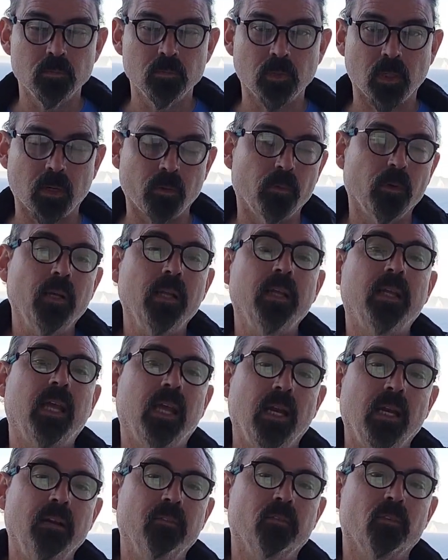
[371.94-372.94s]
I really
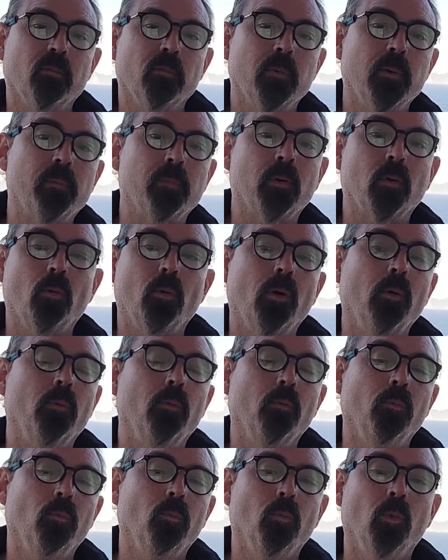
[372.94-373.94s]
can't even remember
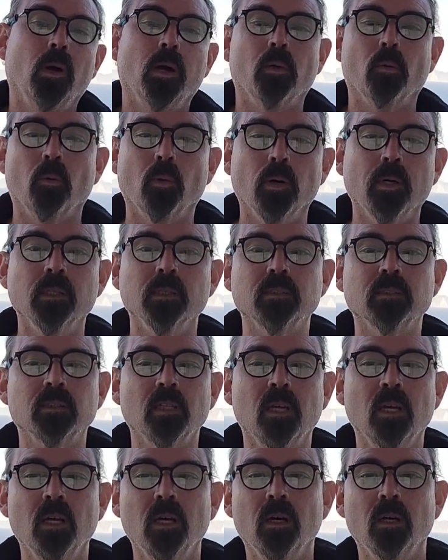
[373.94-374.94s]
what it was
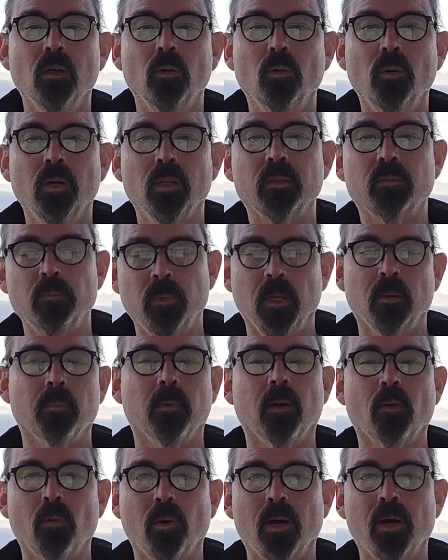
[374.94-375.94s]
with me and
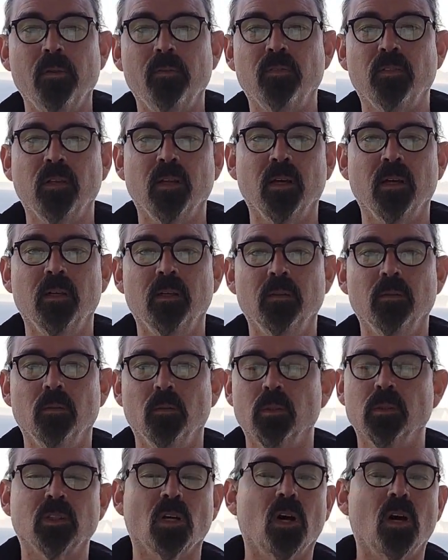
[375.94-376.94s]
my wife that
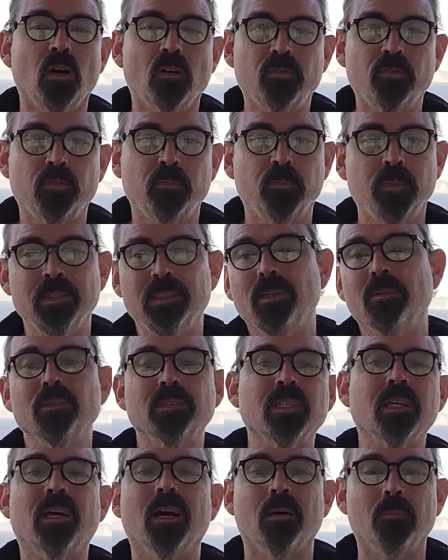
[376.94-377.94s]
was off, but there was
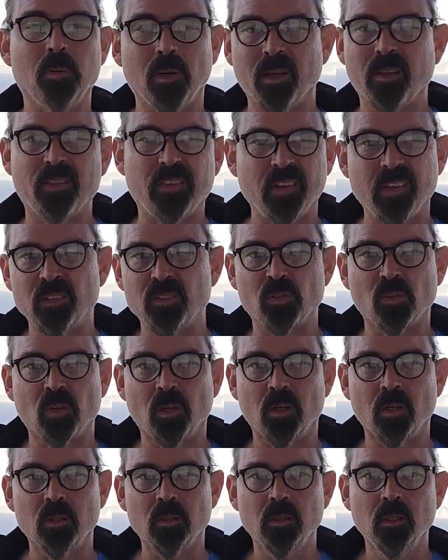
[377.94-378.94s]
a couple of things
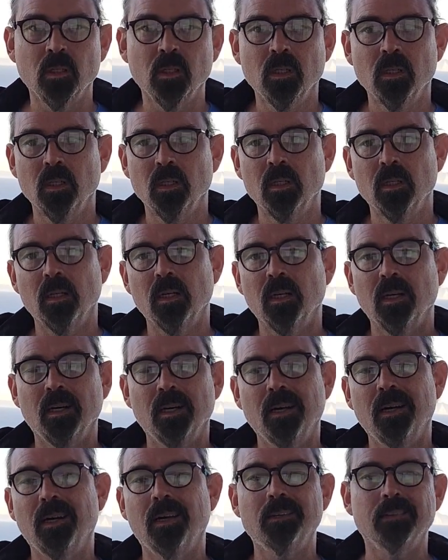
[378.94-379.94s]
wrong.
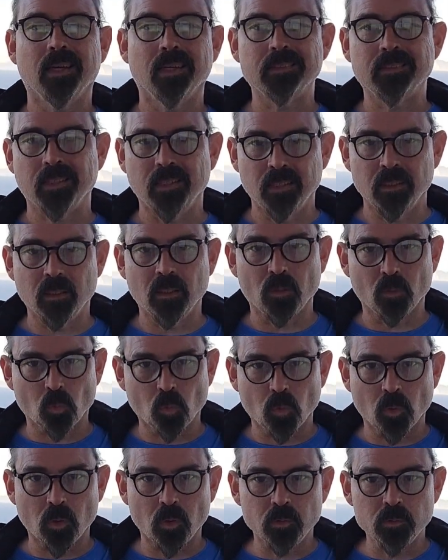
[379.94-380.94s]
Not the end of the
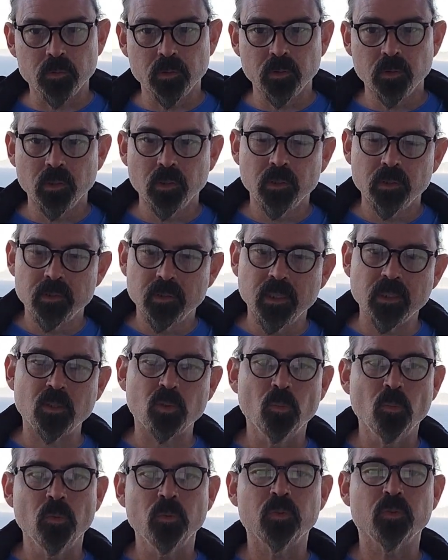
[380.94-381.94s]
world. This
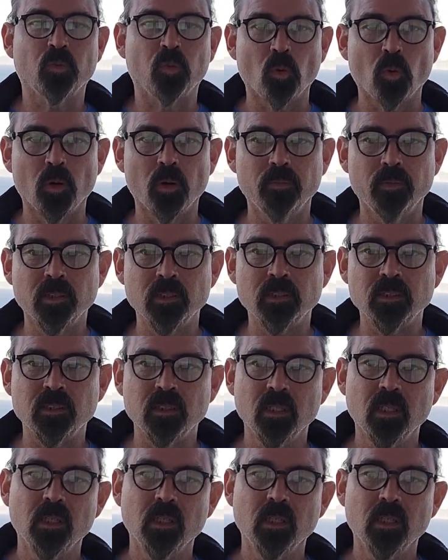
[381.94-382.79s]
one was 4 of us.